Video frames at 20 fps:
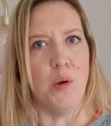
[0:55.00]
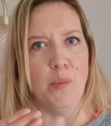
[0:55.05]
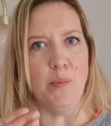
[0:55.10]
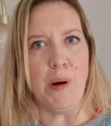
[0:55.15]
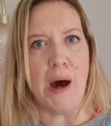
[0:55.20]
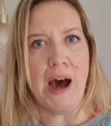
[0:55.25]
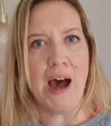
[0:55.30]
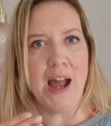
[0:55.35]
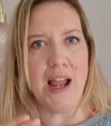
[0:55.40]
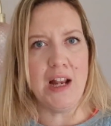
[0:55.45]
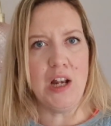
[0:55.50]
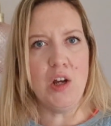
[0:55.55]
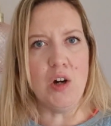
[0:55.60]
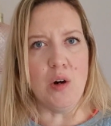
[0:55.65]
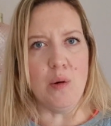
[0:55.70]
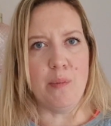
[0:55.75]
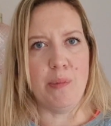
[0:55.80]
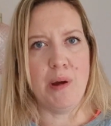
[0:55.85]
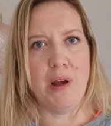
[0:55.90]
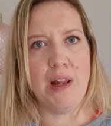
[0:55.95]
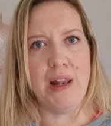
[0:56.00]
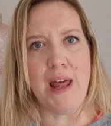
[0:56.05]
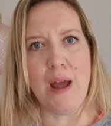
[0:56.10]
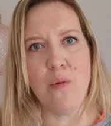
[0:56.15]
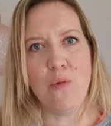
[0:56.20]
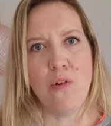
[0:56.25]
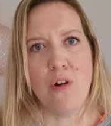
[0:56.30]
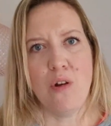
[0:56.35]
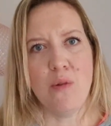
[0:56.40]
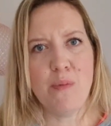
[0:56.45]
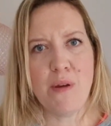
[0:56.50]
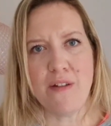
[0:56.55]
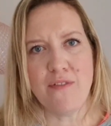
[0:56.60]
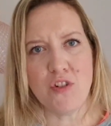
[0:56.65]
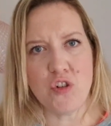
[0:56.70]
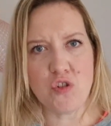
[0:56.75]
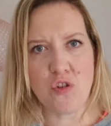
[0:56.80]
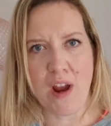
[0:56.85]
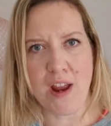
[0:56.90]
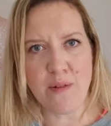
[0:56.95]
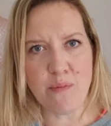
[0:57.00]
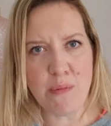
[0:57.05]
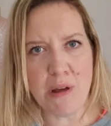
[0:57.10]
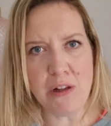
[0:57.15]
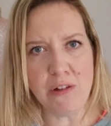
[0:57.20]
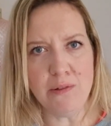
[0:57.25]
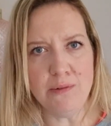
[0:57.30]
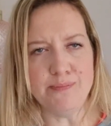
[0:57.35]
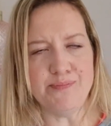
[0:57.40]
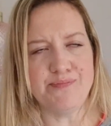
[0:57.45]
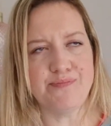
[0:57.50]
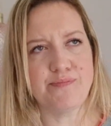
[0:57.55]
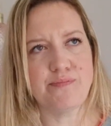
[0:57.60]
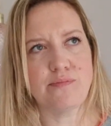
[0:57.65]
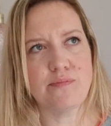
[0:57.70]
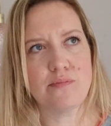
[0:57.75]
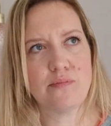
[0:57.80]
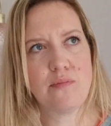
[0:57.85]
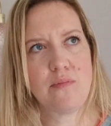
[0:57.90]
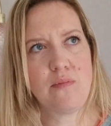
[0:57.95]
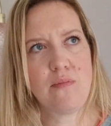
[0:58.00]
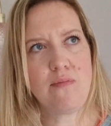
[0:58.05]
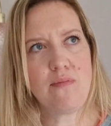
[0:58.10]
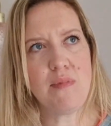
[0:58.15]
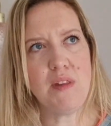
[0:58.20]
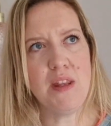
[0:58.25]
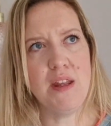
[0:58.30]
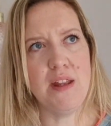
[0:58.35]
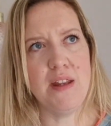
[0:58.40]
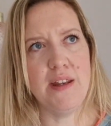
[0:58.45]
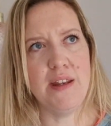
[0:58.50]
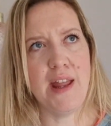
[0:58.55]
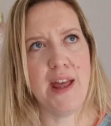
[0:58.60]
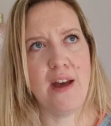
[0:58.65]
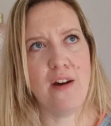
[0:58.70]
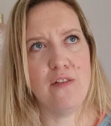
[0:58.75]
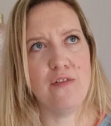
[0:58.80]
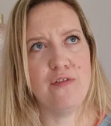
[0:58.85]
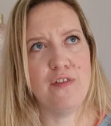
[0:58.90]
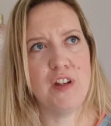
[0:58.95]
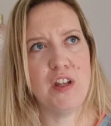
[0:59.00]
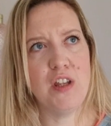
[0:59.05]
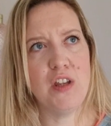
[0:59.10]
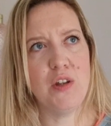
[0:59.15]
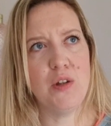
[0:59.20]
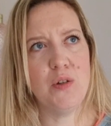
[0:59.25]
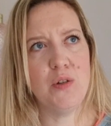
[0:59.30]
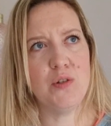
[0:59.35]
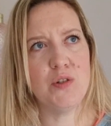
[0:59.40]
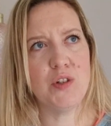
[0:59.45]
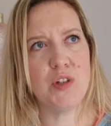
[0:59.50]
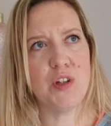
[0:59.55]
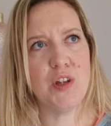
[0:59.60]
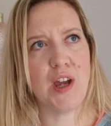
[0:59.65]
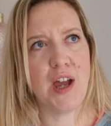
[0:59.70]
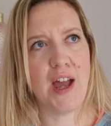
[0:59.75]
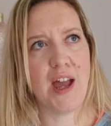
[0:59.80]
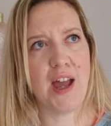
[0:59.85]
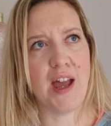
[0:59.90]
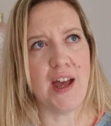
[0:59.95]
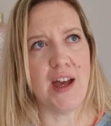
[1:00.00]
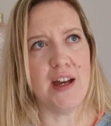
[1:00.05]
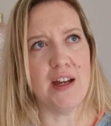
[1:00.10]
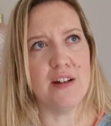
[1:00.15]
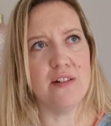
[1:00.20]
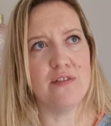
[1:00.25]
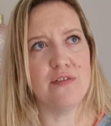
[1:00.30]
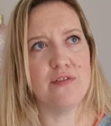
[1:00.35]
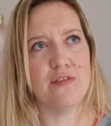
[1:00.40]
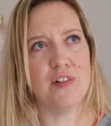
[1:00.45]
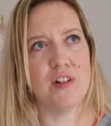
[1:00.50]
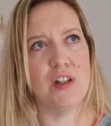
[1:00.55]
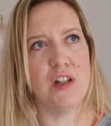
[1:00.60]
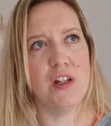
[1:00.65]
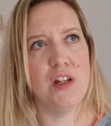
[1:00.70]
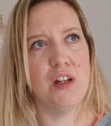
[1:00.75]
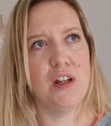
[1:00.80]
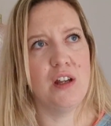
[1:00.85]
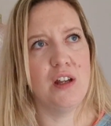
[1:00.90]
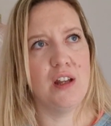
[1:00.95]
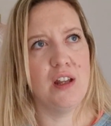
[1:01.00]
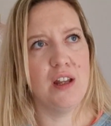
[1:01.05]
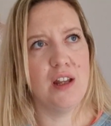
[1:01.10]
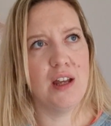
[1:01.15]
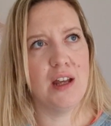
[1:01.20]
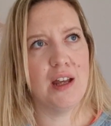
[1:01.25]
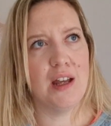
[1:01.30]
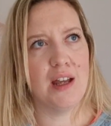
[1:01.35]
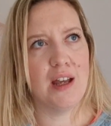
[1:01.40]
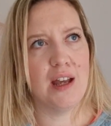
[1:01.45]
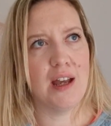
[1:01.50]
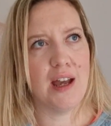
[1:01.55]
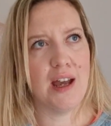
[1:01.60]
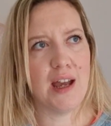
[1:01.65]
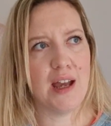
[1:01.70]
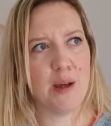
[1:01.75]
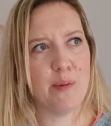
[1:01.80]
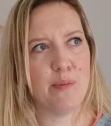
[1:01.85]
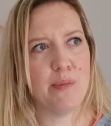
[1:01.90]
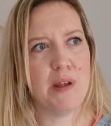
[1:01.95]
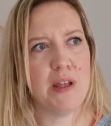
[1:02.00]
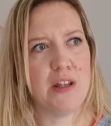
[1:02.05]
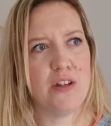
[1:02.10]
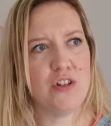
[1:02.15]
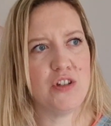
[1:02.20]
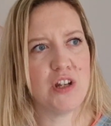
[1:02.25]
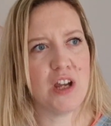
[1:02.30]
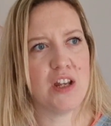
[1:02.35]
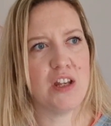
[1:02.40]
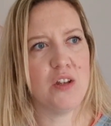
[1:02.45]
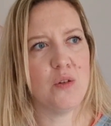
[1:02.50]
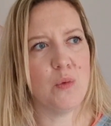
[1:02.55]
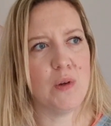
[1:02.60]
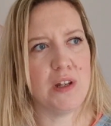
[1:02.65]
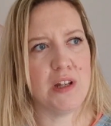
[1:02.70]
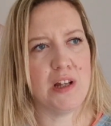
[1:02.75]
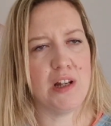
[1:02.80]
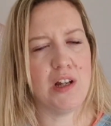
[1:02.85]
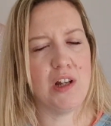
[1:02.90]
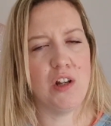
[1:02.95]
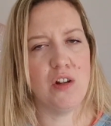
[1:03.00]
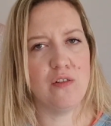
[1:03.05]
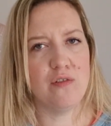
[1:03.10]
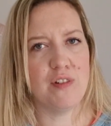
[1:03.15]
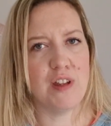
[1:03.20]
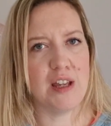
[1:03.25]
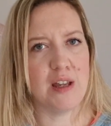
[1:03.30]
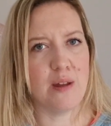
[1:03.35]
pile up like we're on a bit of a treadmill. Now, for you to have happy, genuine, loving